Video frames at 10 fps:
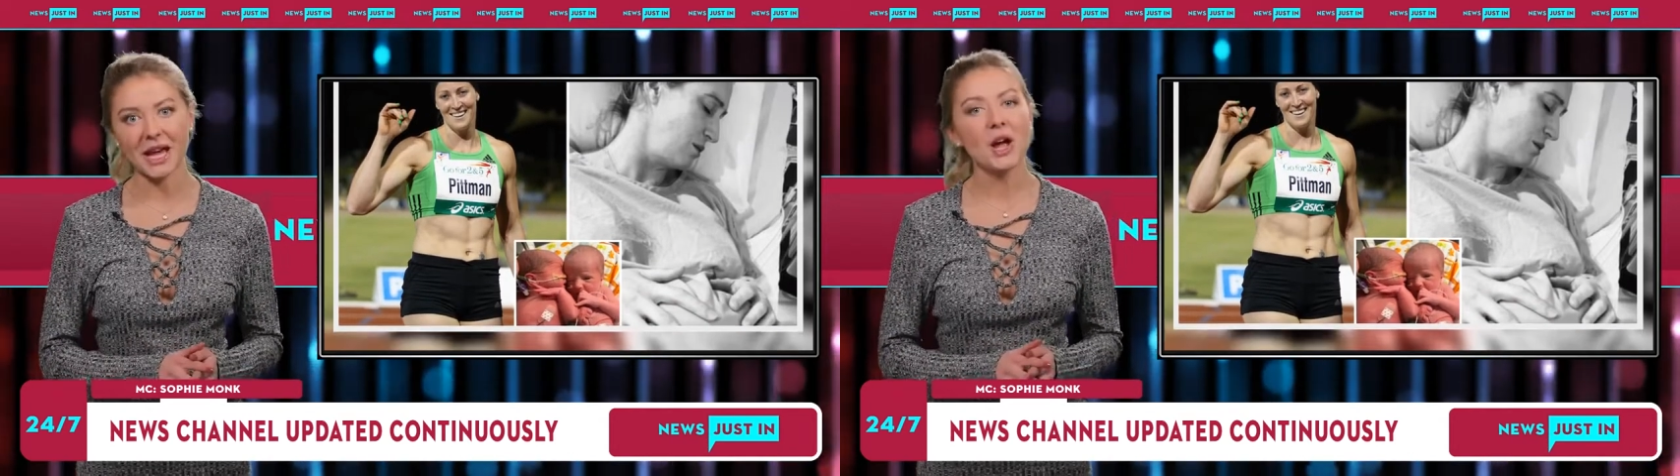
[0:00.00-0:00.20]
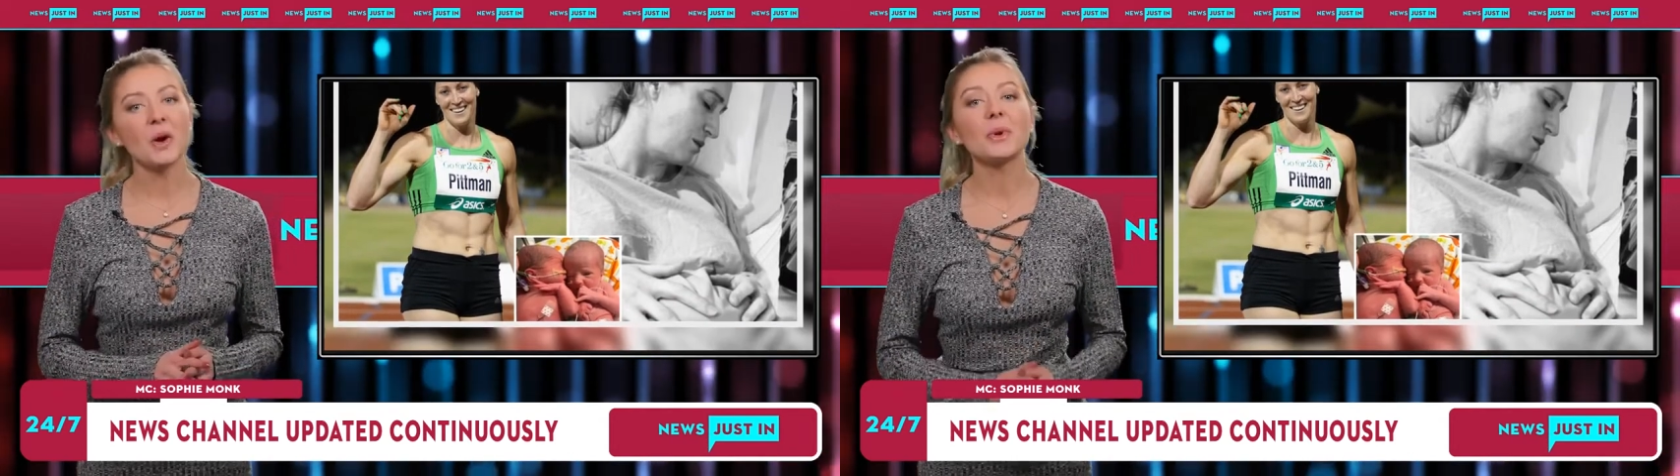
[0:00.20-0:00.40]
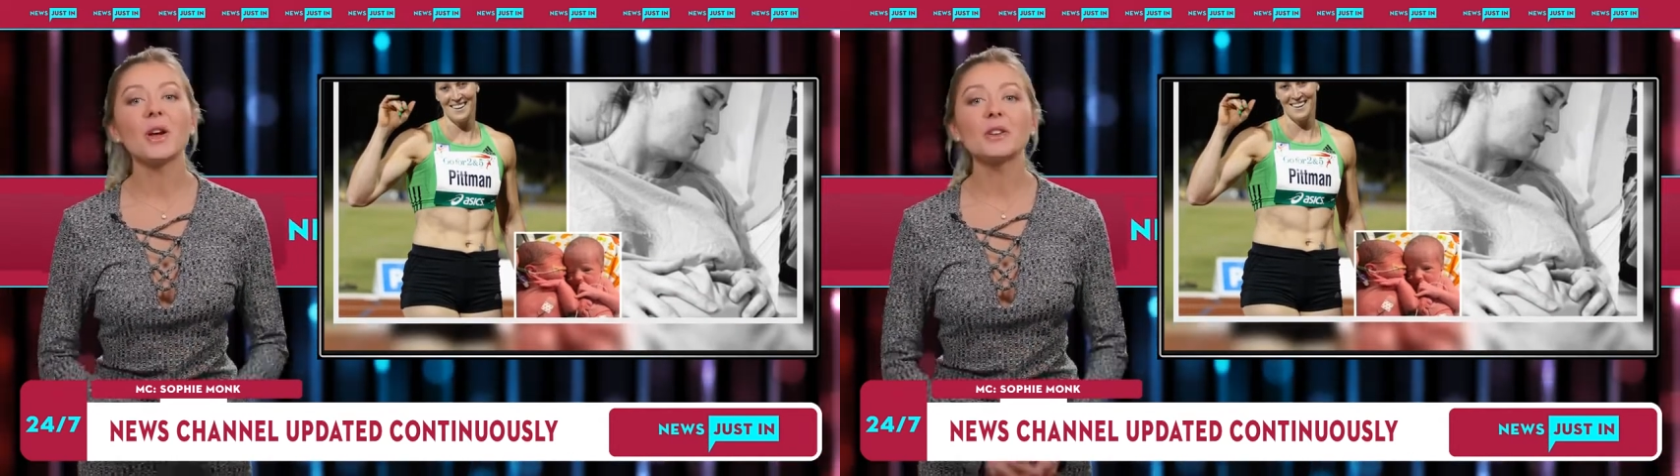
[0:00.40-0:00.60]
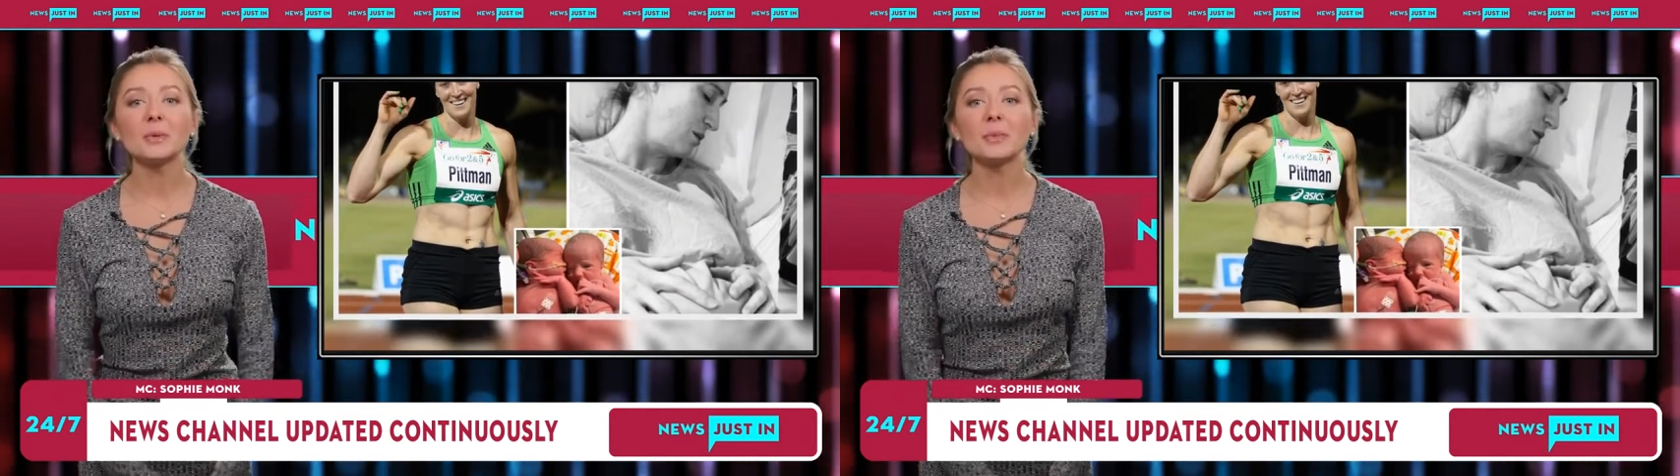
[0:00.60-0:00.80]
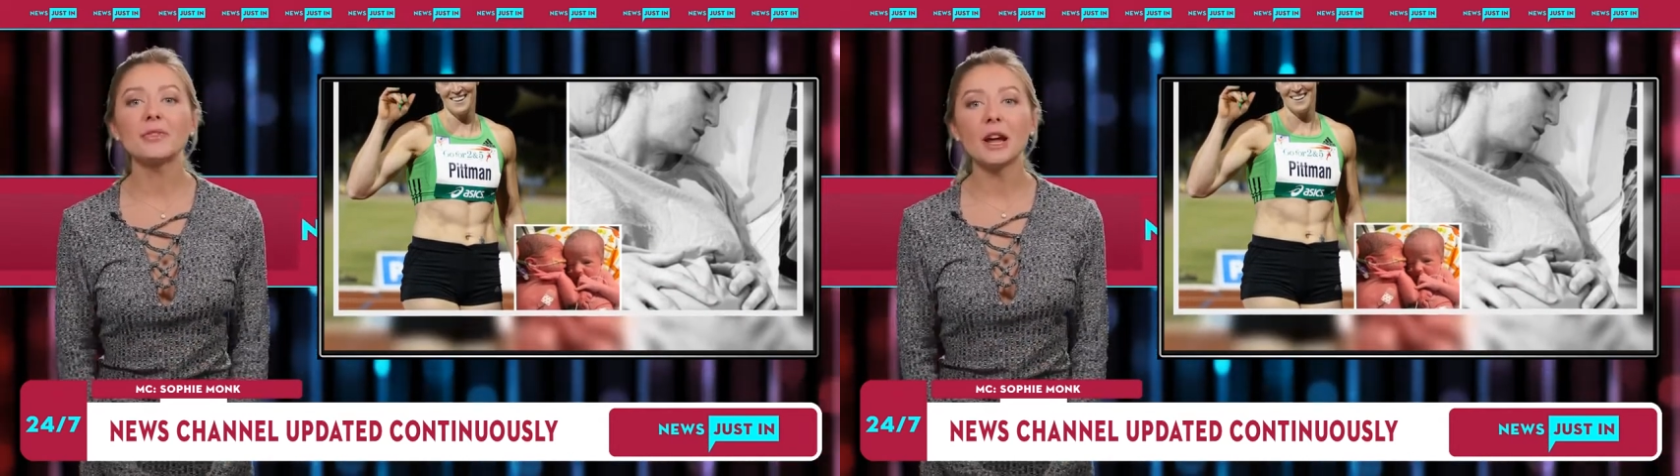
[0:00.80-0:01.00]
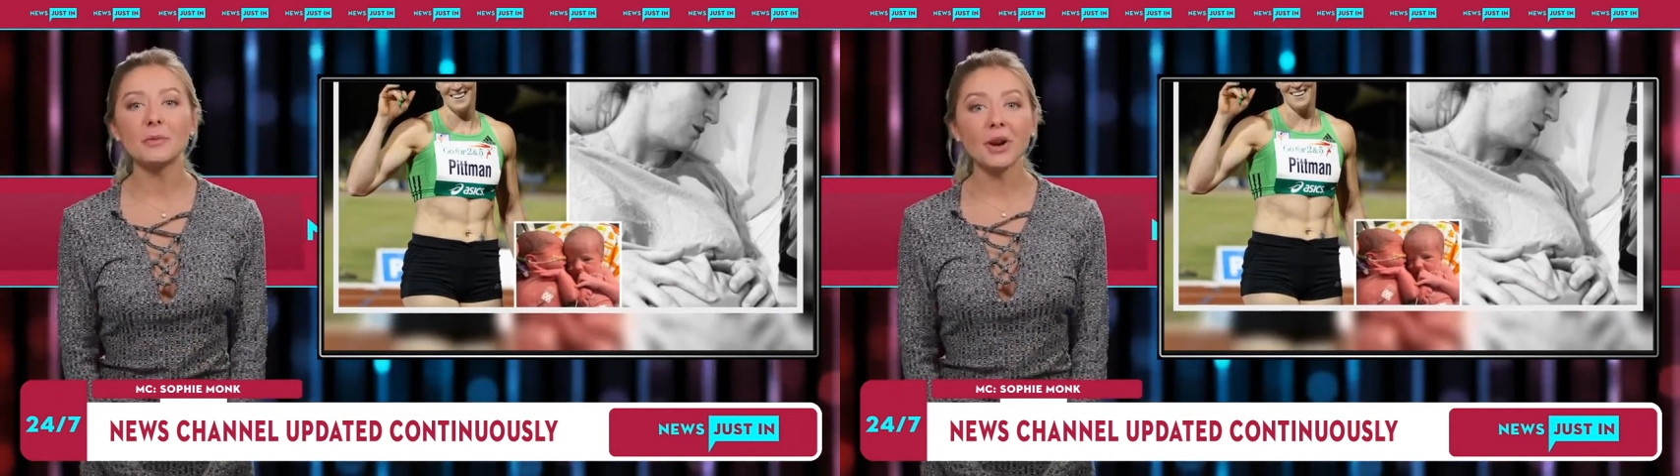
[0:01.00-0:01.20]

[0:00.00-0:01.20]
a loss as to how to be the